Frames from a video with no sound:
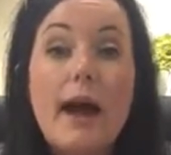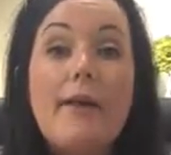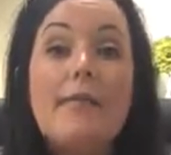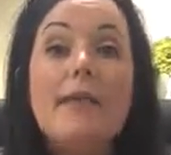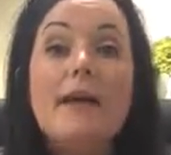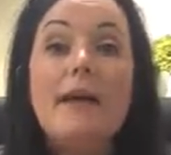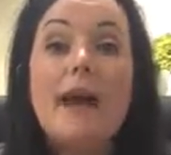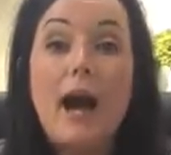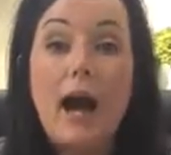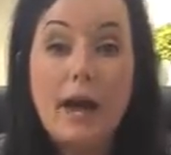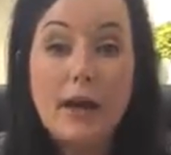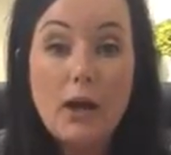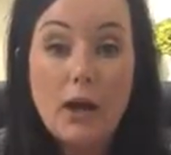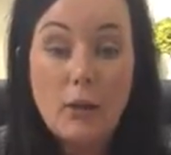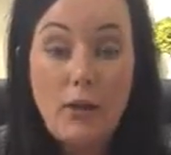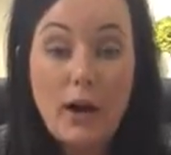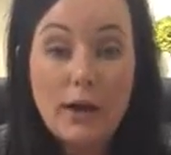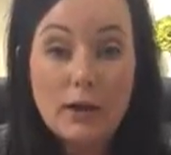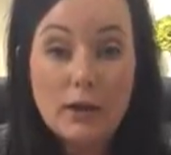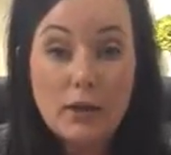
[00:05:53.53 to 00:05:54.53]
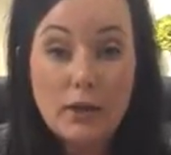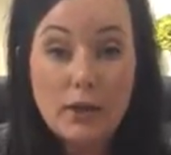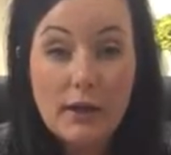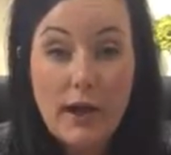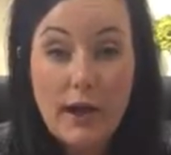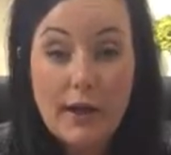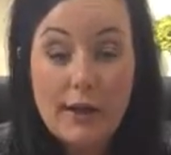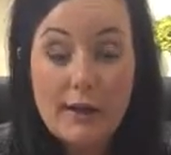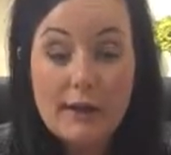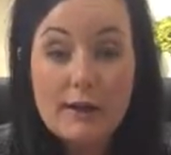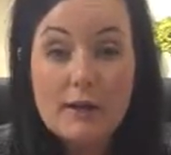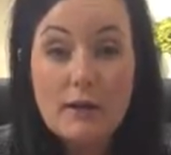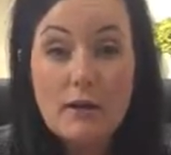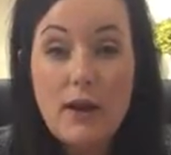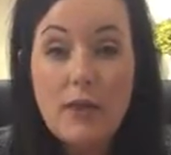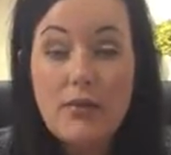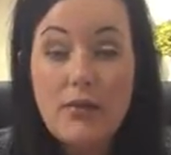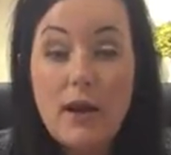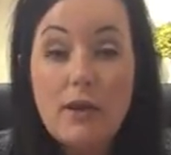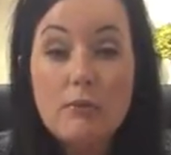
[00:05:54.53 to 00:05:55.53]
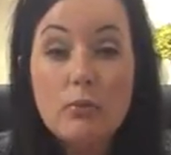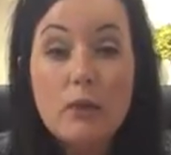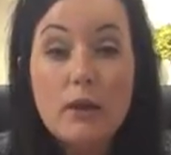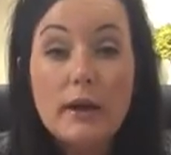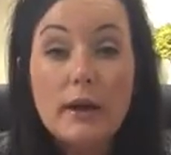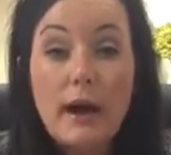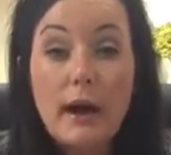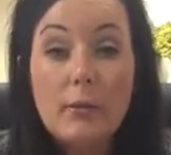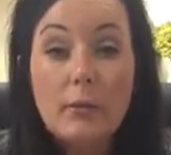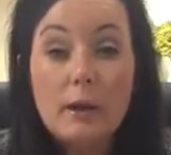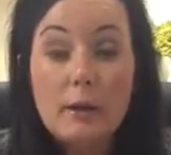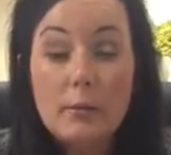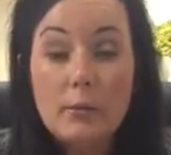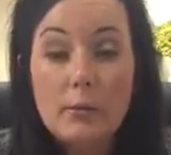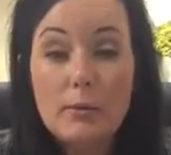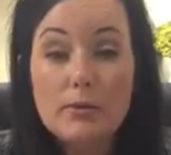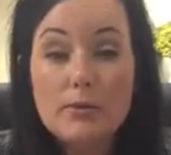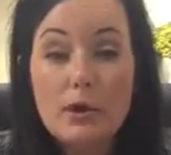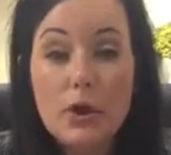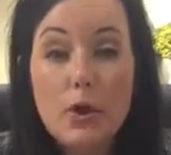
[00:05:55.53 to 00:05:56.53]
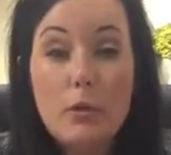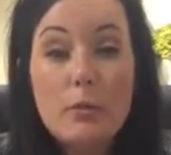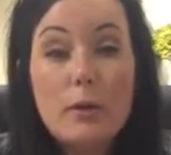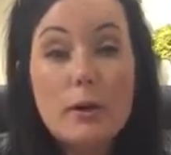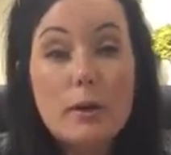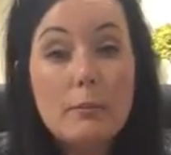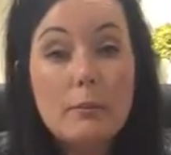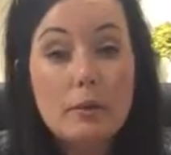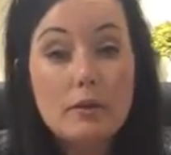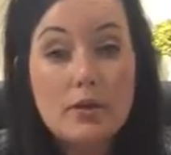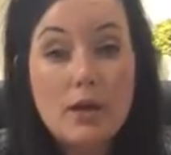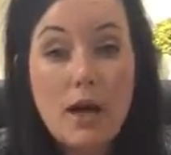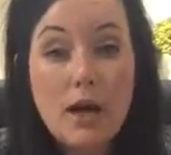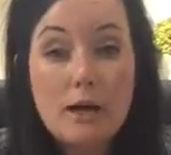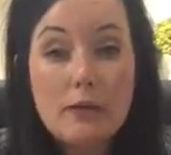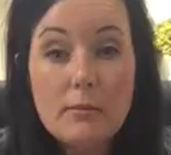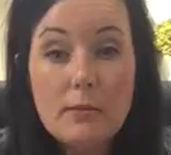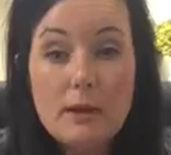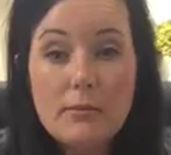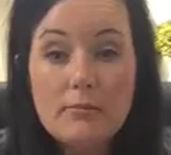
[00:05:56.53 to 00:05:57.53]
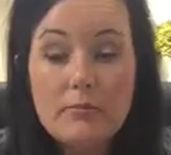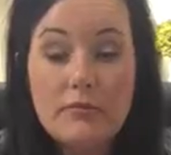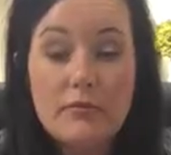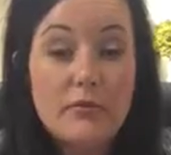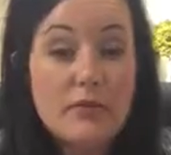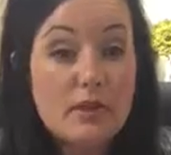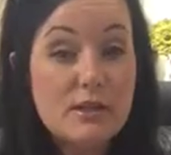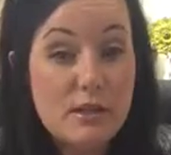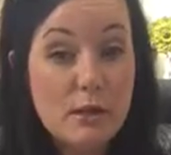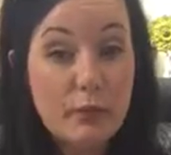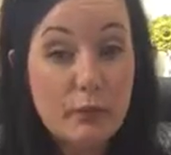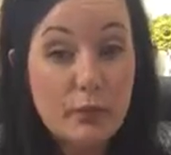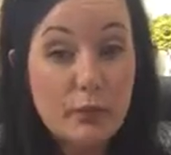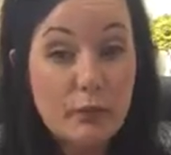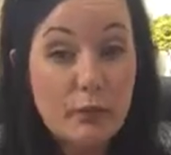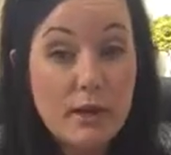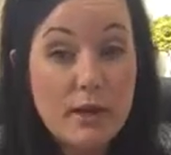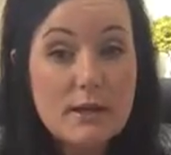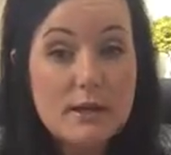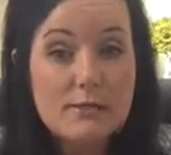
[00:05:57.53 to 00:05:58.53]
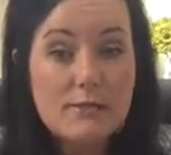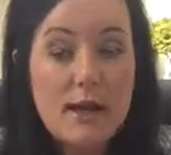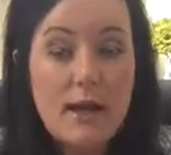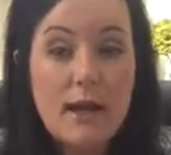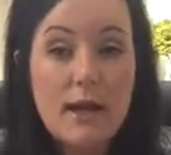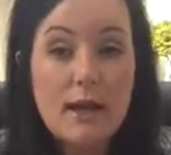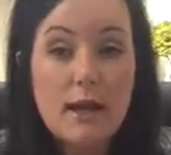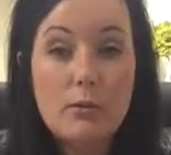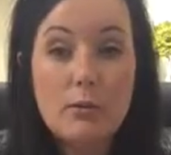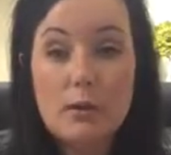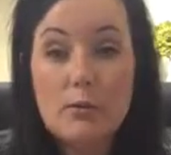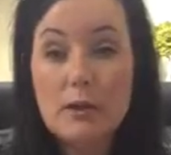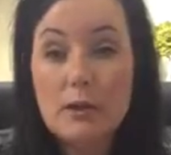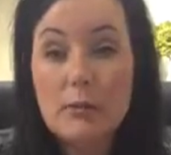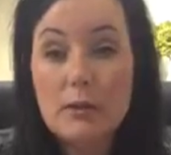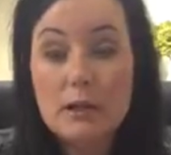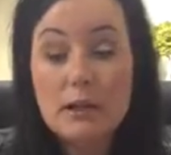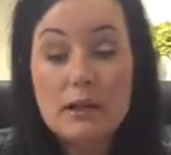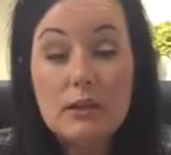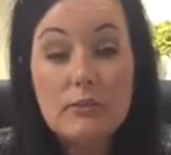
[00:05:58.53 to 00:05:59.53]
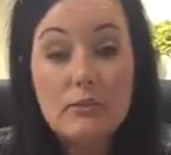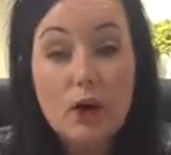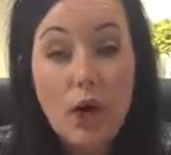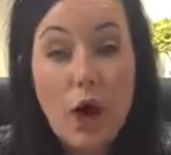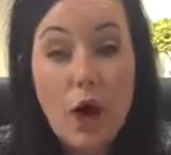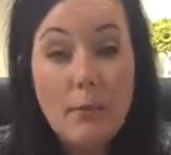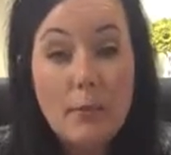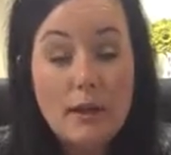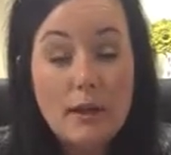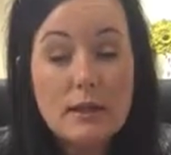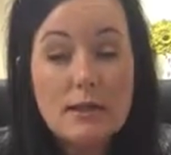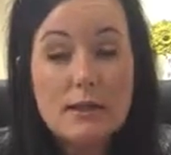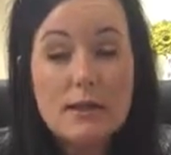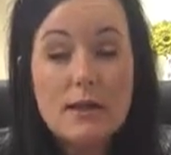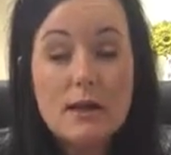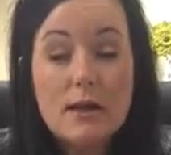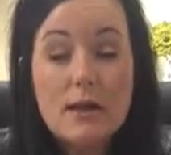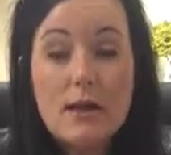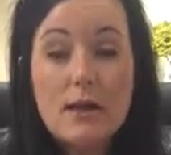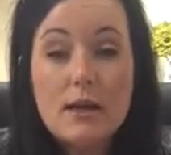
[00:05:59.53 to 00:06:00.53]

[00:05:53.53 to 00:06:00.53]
and then I go out and look at it. At that point, I want to be able to open up your document, for example, your resume, and I want to be able to leave comments.